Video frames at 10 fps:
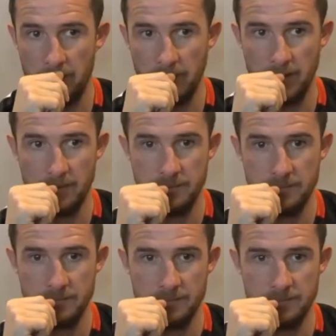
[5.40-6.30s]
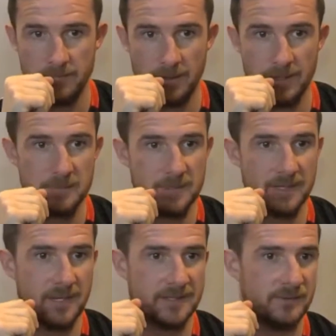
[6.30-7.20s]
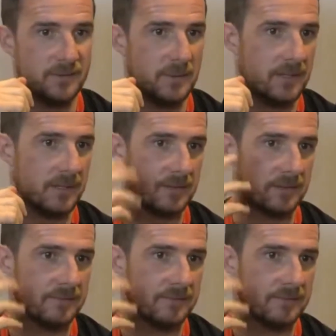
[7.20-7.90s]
I keep saying this every week.